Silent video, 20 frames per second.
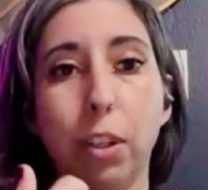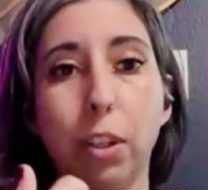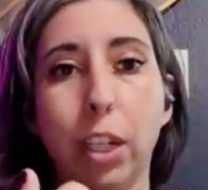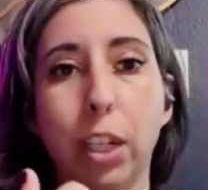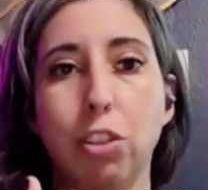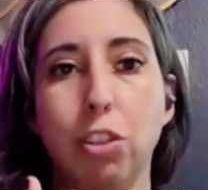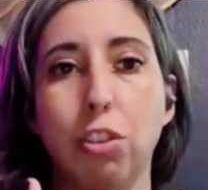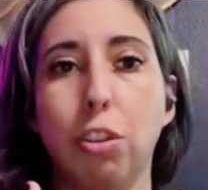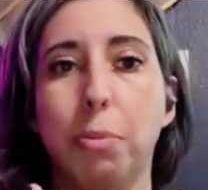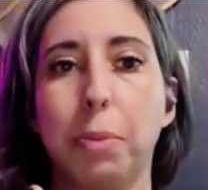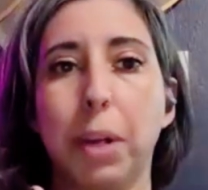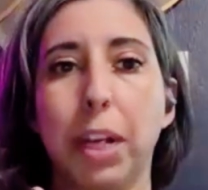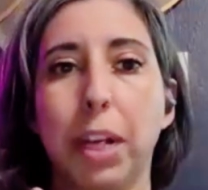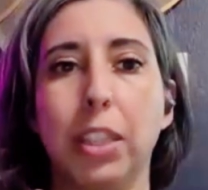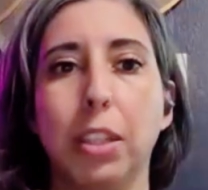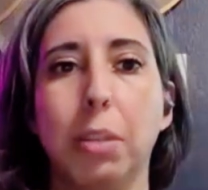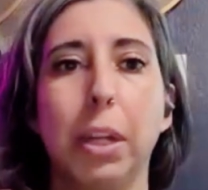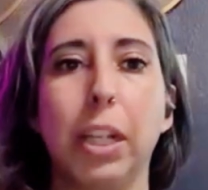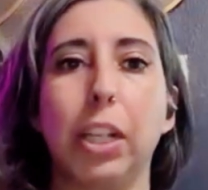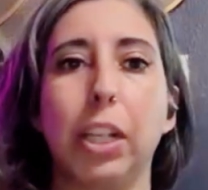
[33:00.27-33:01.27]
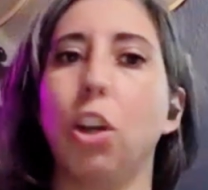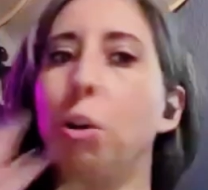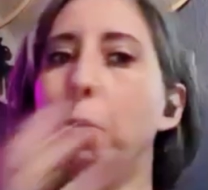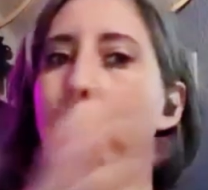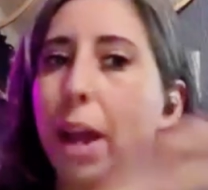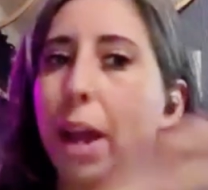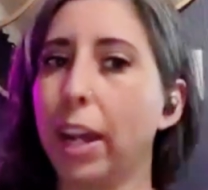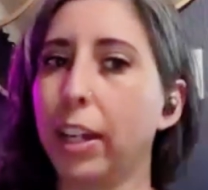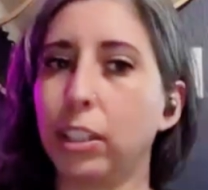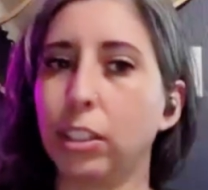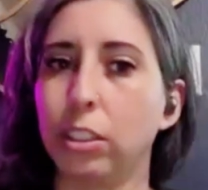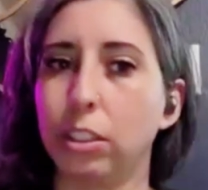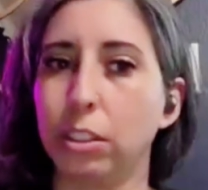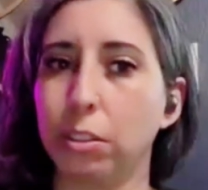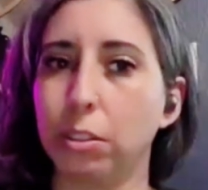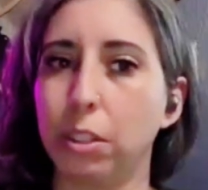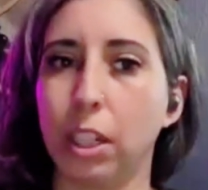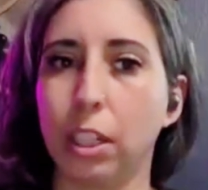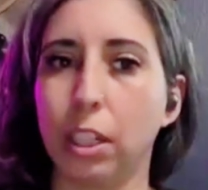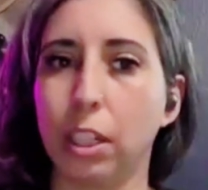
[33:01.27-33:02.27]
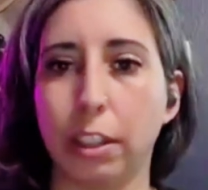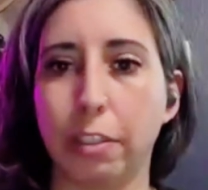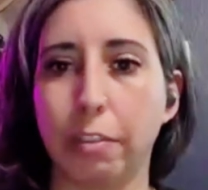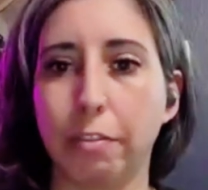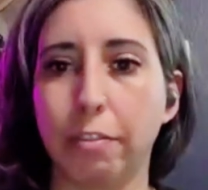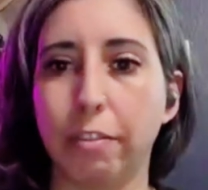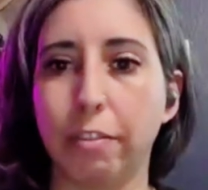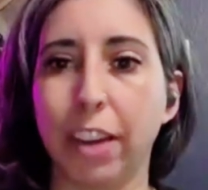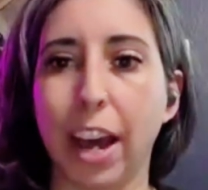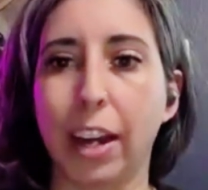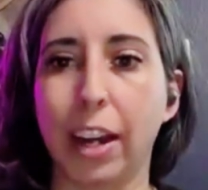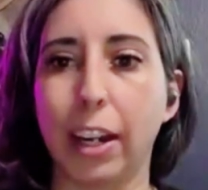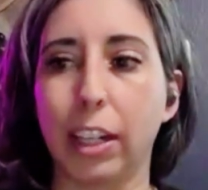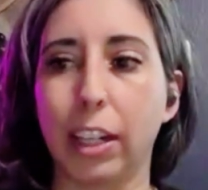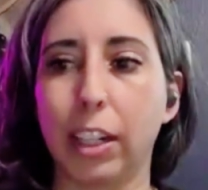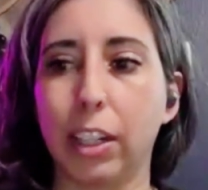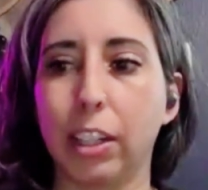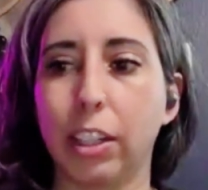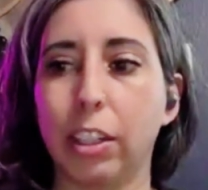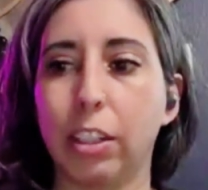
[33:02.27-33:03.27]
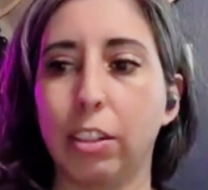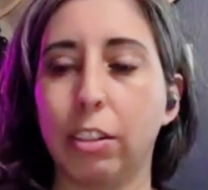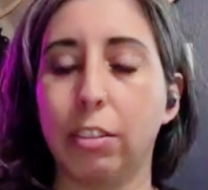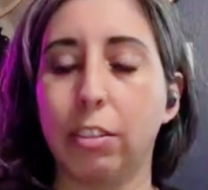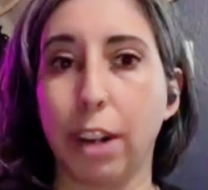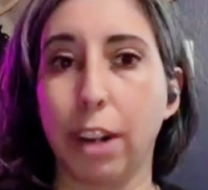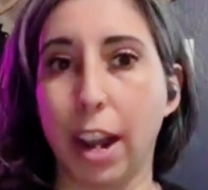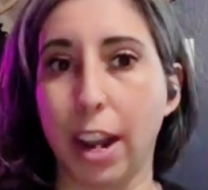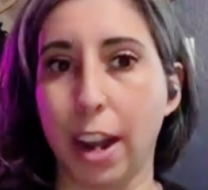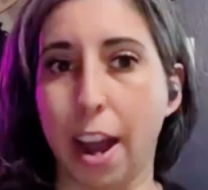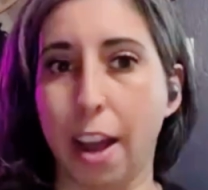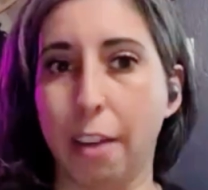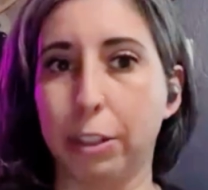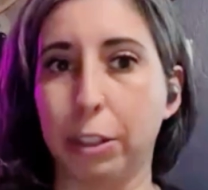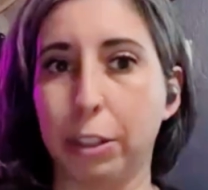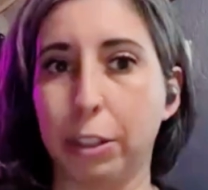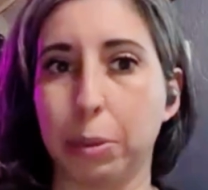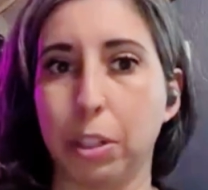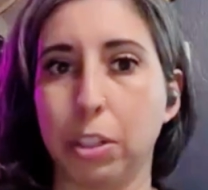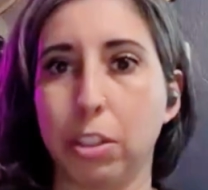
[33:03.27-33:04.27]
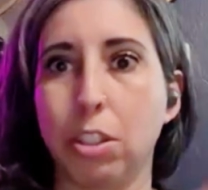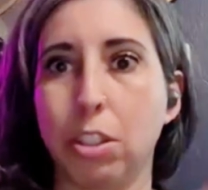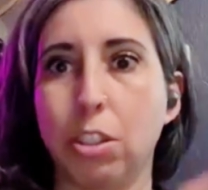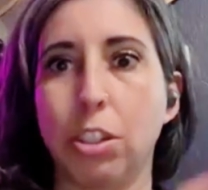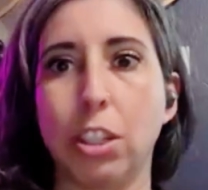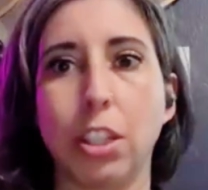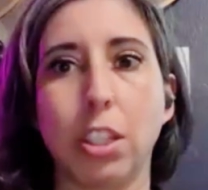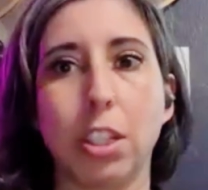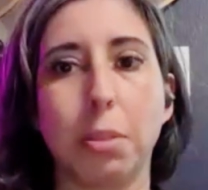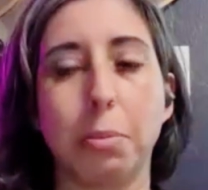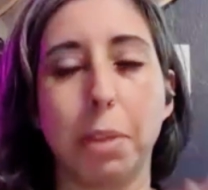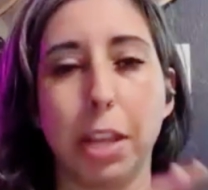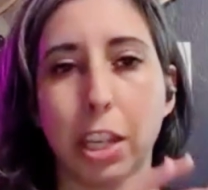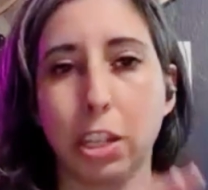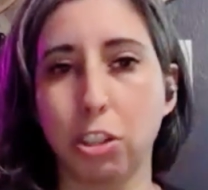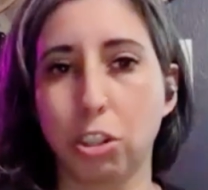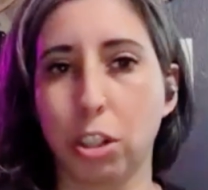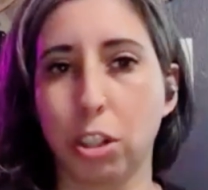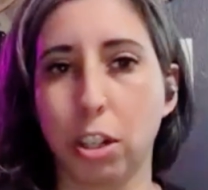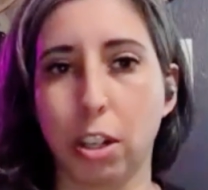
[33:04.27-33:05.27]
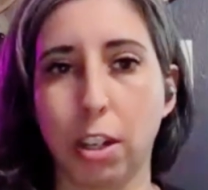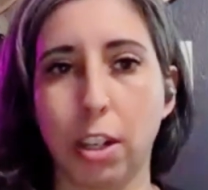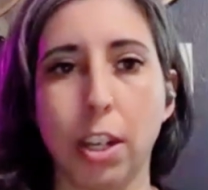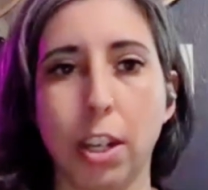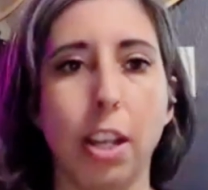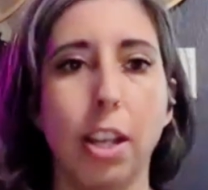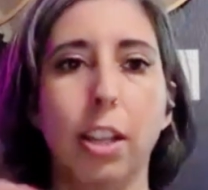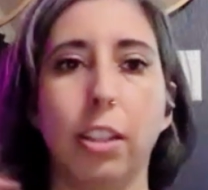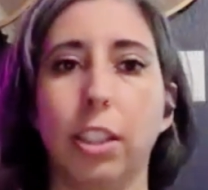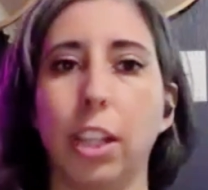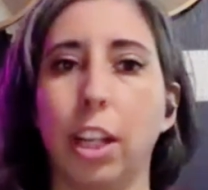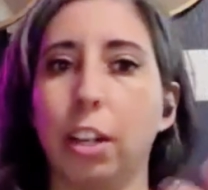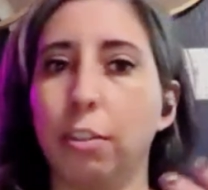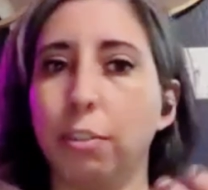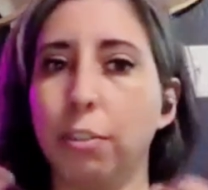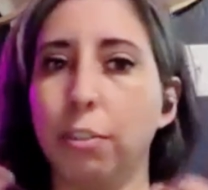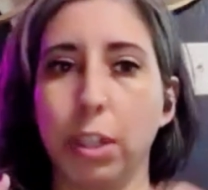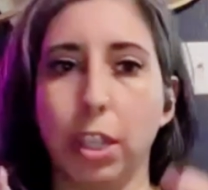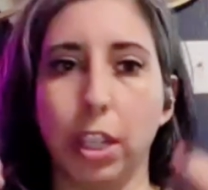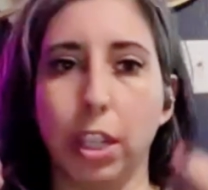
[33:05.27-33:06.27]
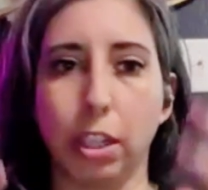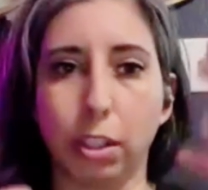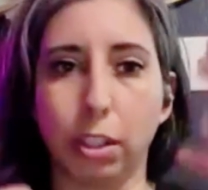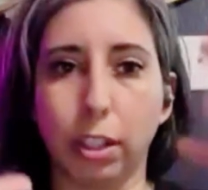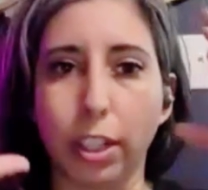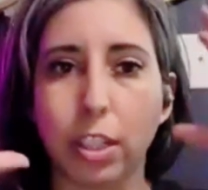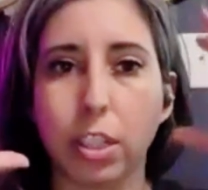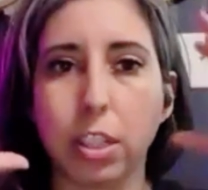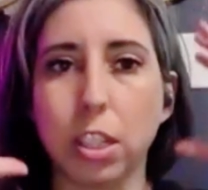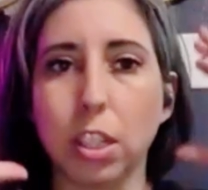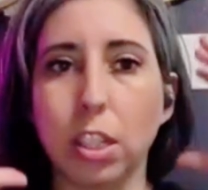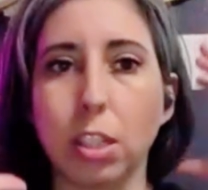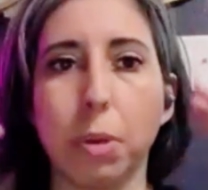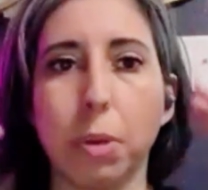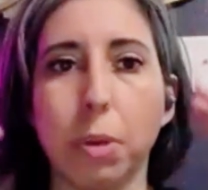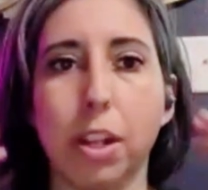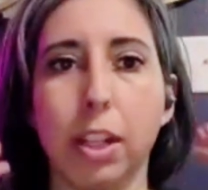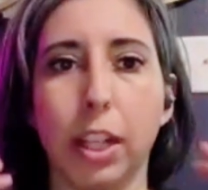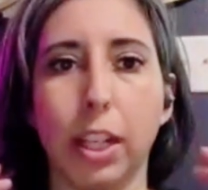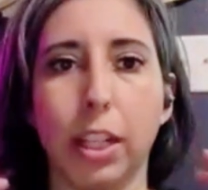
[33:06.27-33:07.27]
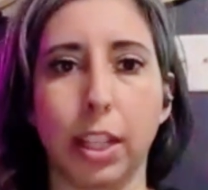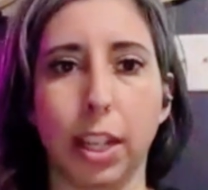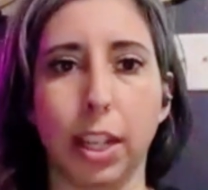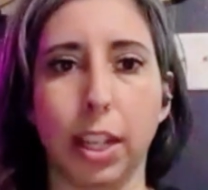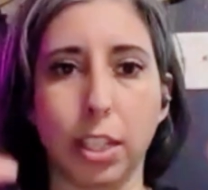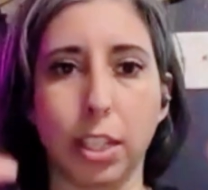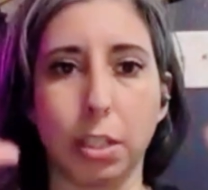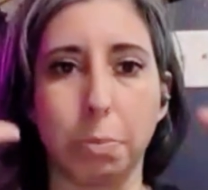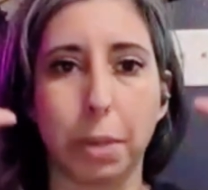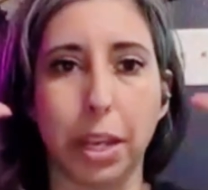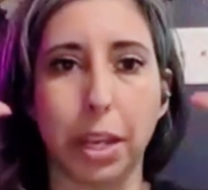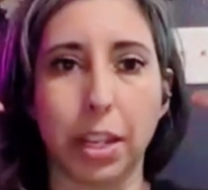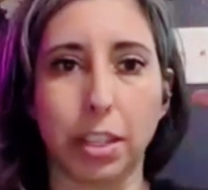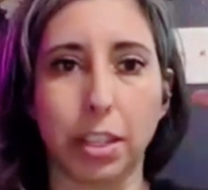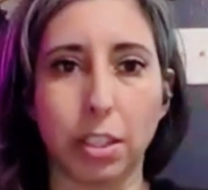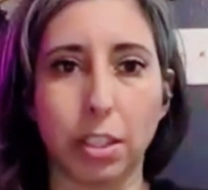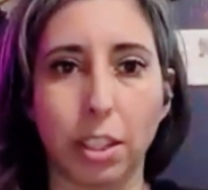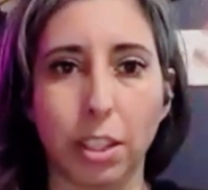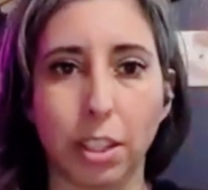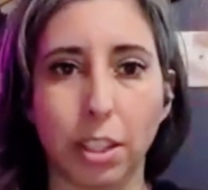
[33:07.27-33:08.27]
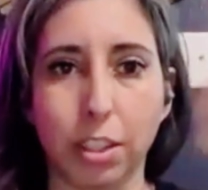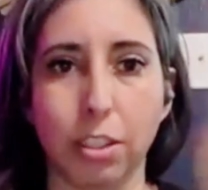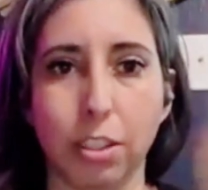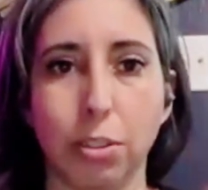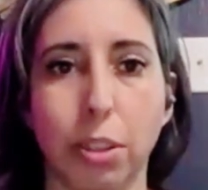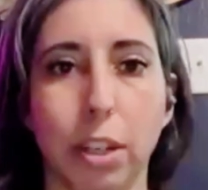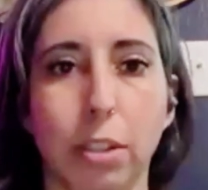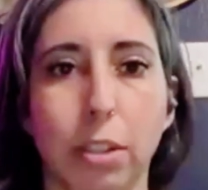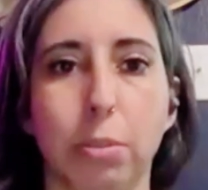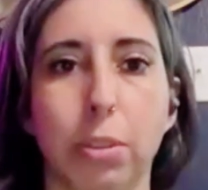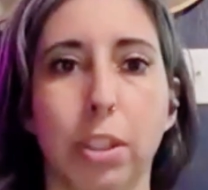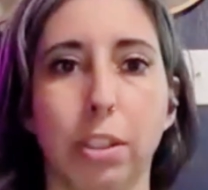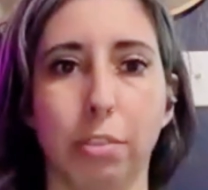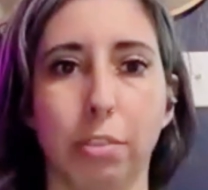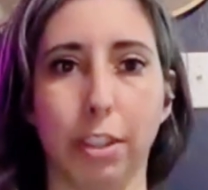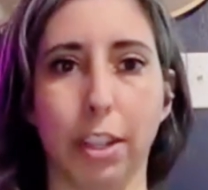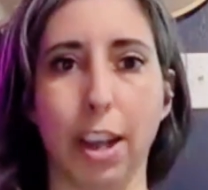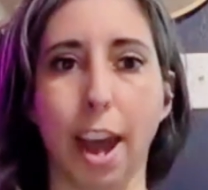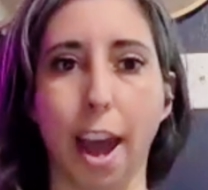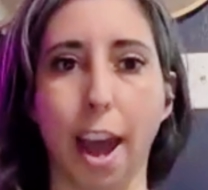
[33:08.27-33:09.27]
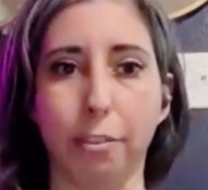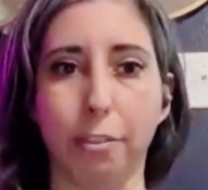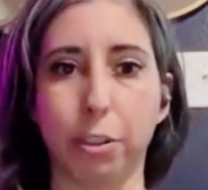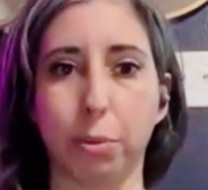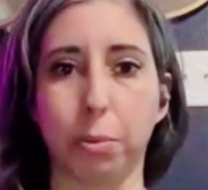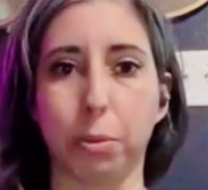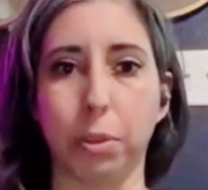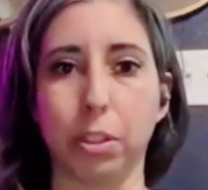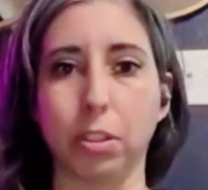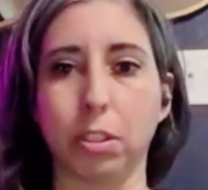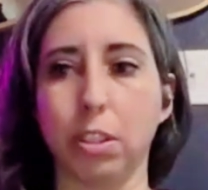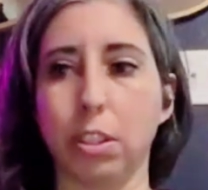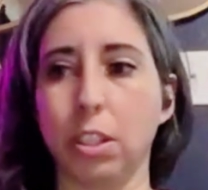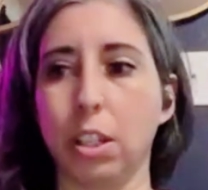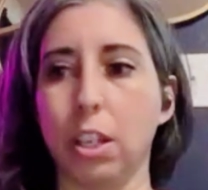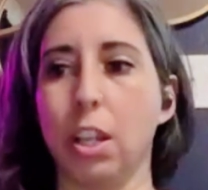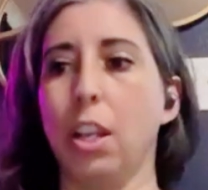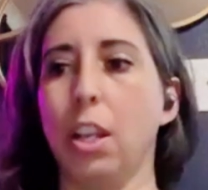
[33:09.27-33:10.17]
And I just remind them, like, go back and do the lymphatic right afterwards, just to make sure that if you increase the swelling in that space, you get rid of it afterwards.